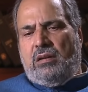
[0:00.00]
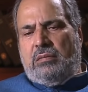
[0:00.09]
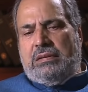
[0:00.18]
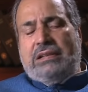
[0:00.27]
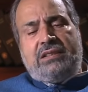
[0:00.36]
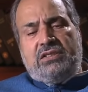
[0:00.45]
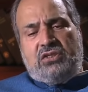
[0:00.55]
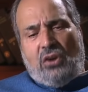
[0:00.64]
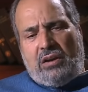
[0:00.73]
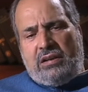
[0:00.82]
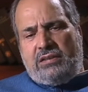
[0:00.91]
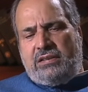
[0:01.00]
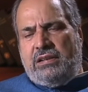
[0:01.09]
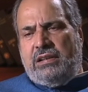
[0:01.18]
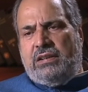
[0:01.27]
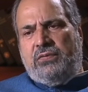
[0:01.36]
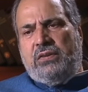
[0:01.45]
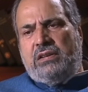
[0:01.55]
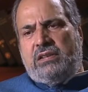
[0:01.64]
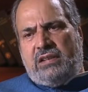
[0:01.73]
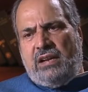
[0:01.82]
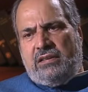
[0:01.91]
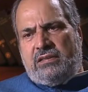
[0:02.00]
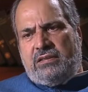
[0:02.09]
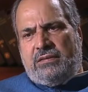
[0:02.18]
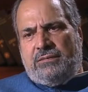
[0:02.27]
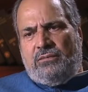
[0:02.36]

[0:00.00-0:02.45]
This is darkest in a different sense.